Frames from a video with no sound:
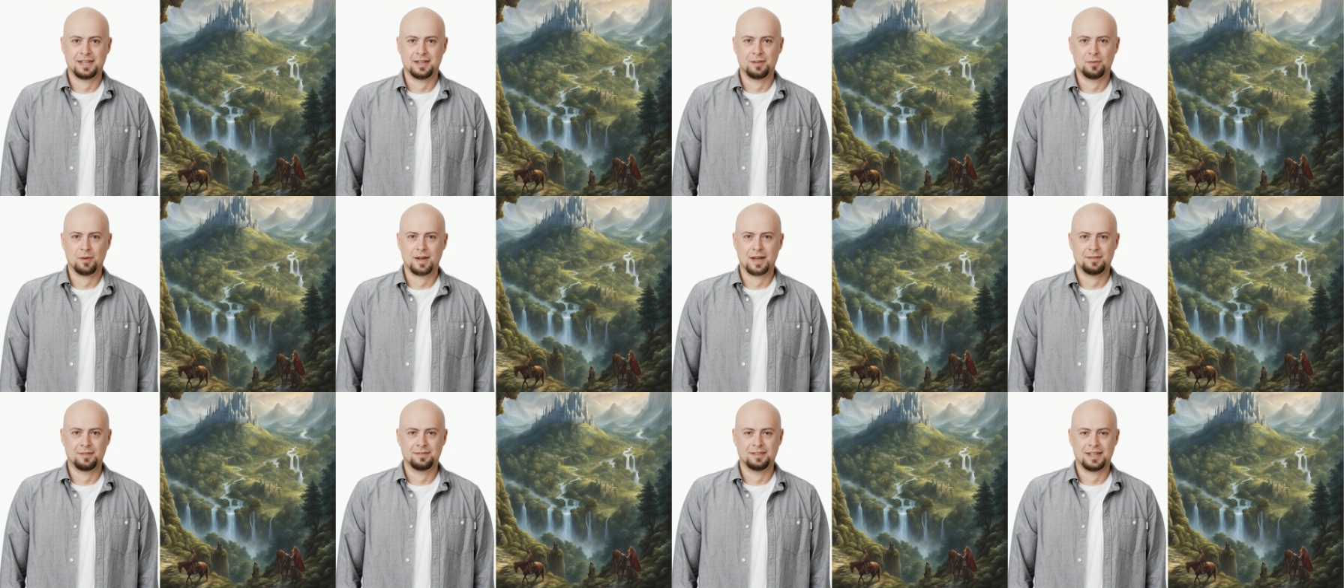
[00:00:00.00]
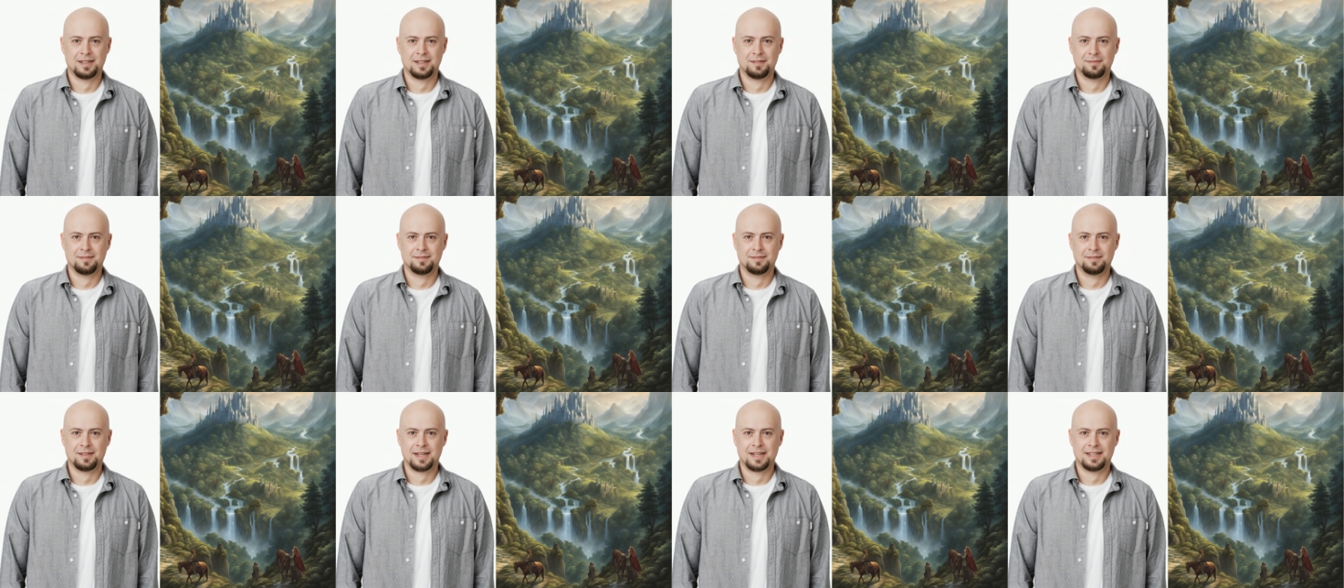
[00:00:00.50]
while deep
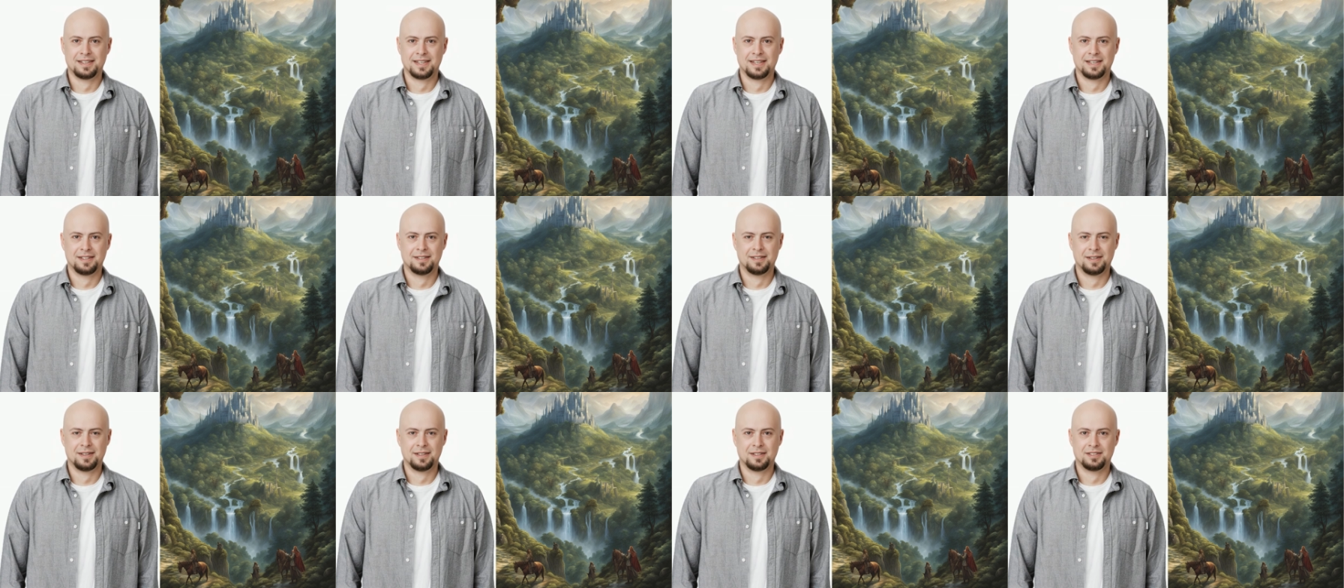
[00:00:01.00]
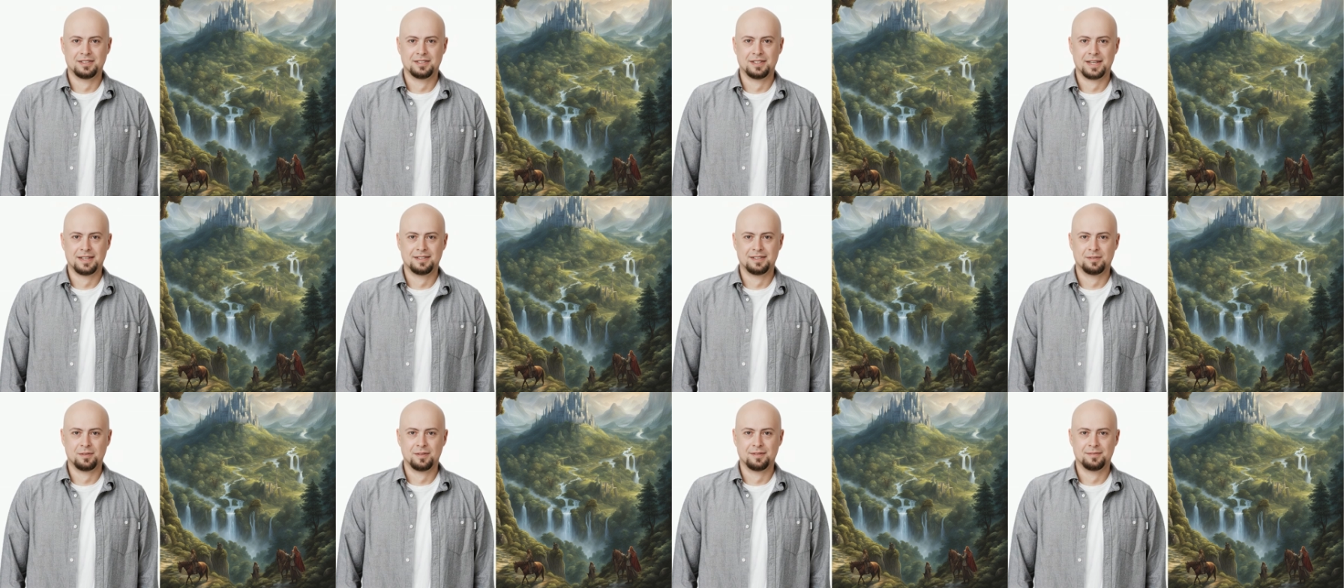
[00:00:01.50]
valleys and
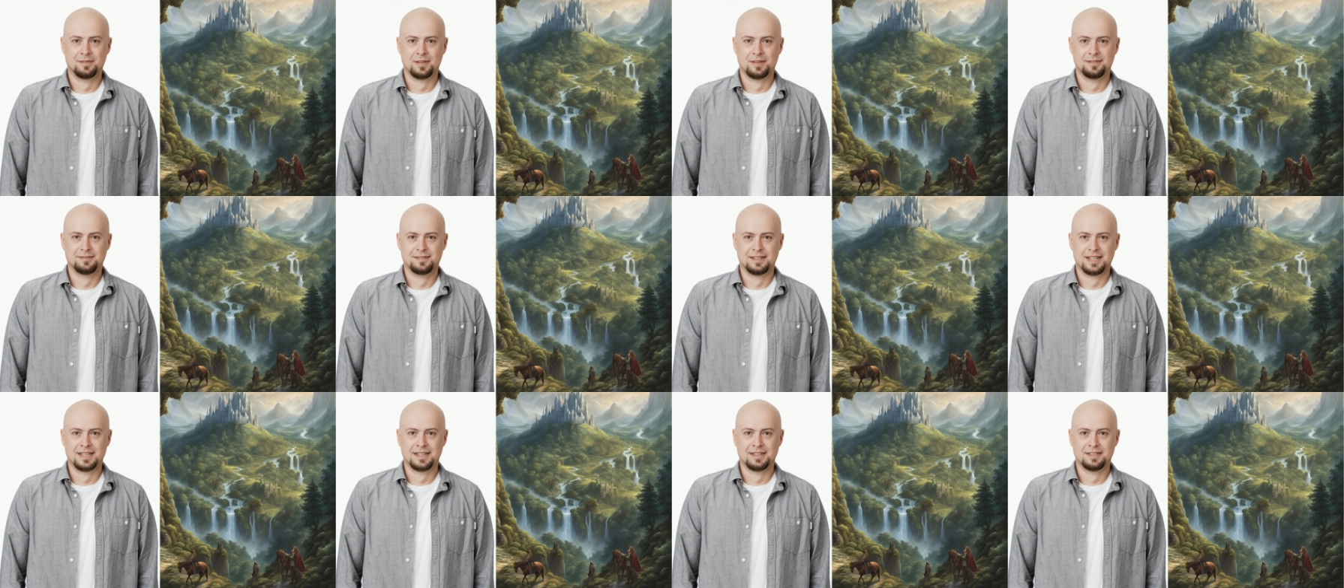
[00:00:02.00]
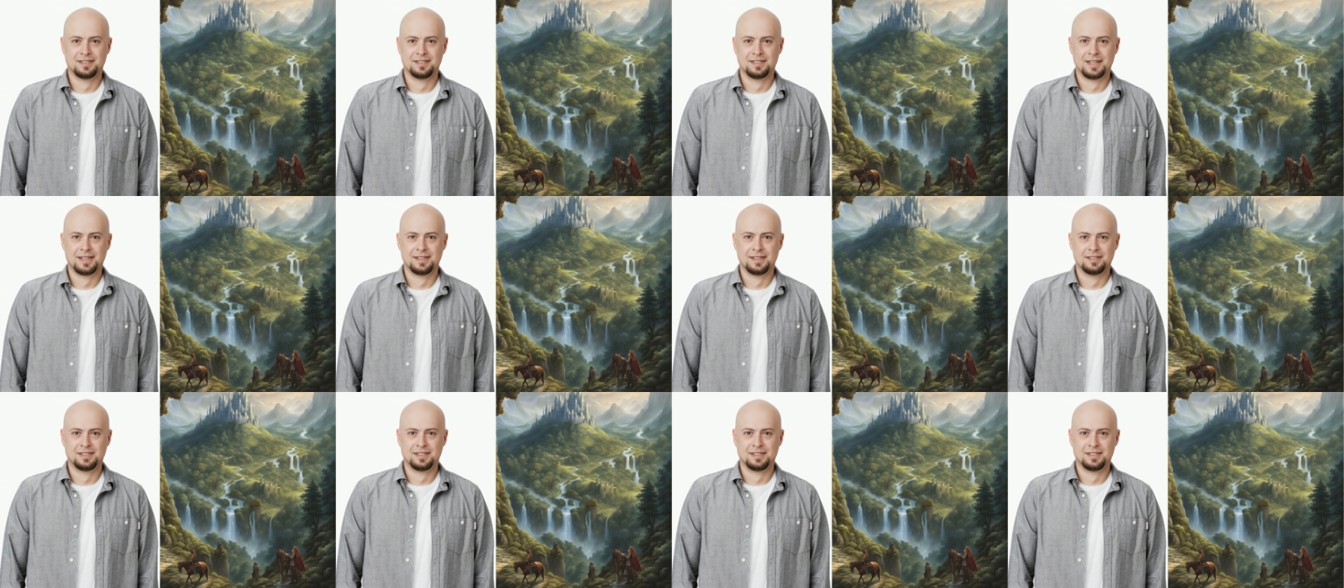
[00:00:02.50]
shadowy ravines
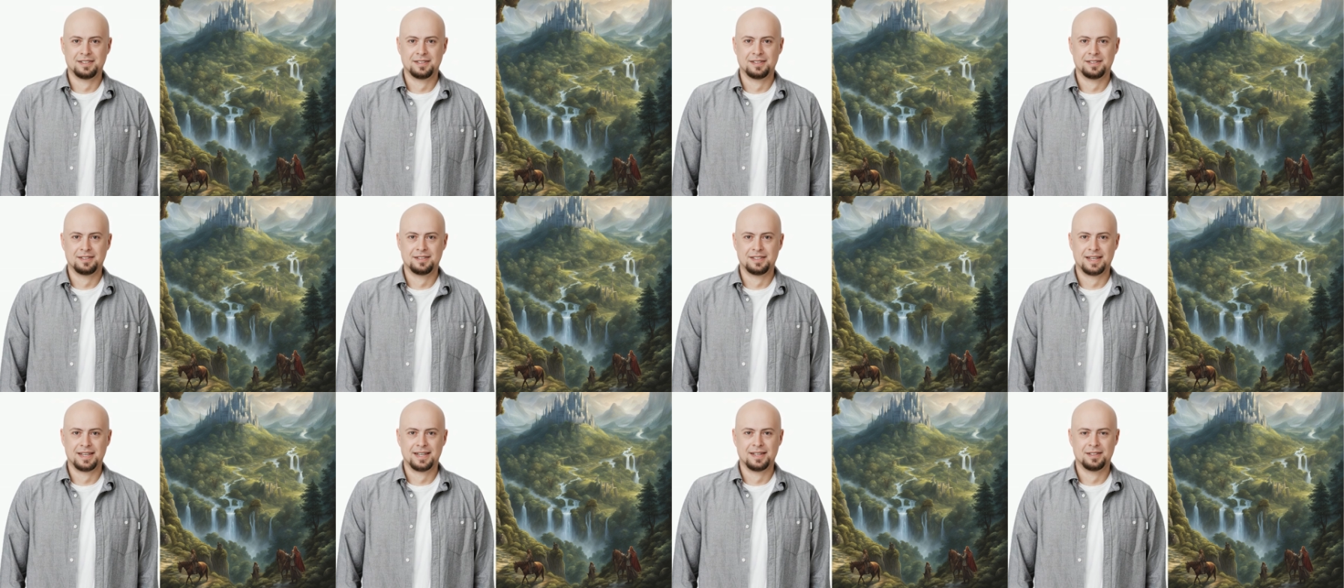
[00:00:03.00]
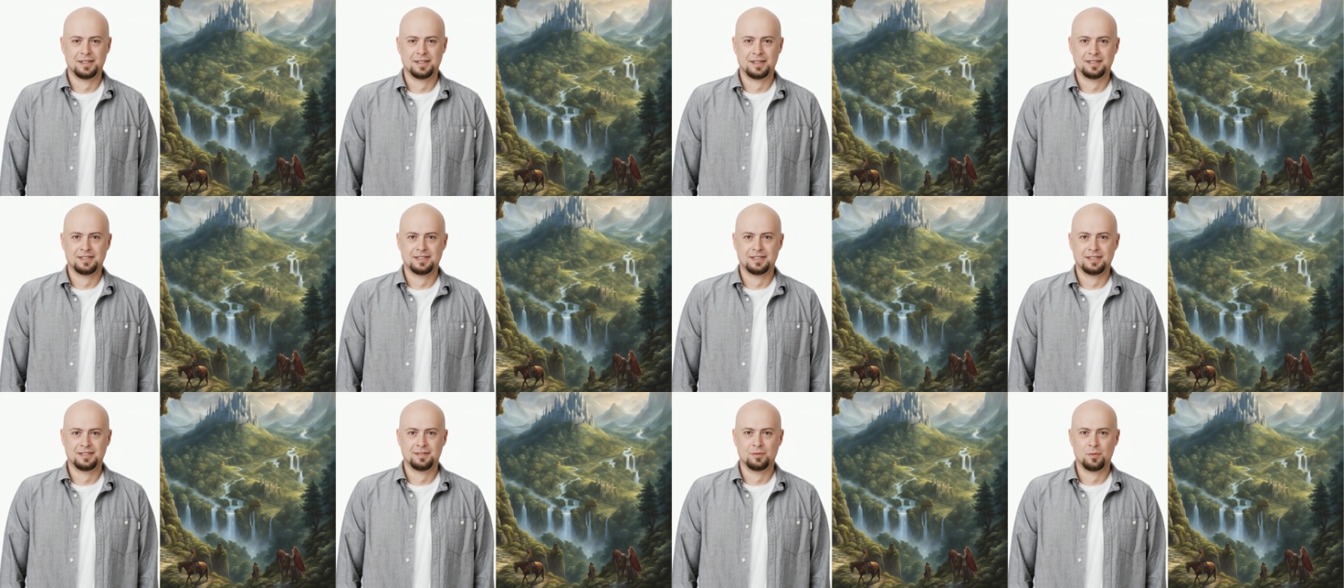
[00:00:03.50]
hinted at the
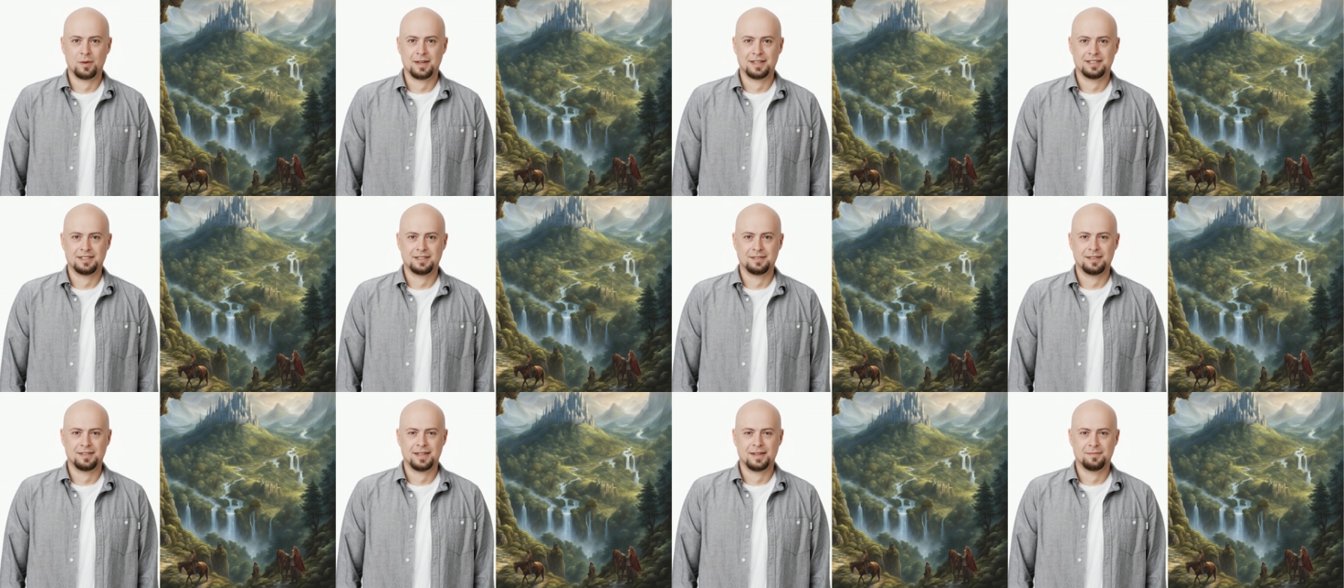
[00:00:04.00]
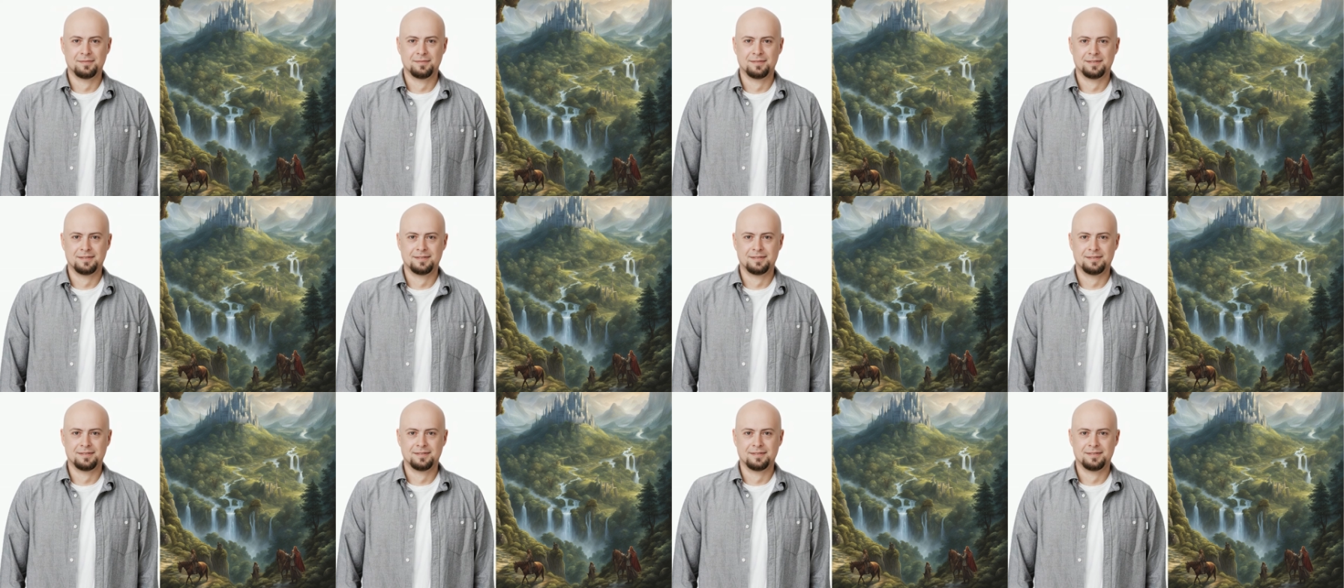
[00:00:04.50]
dangers that awaited them.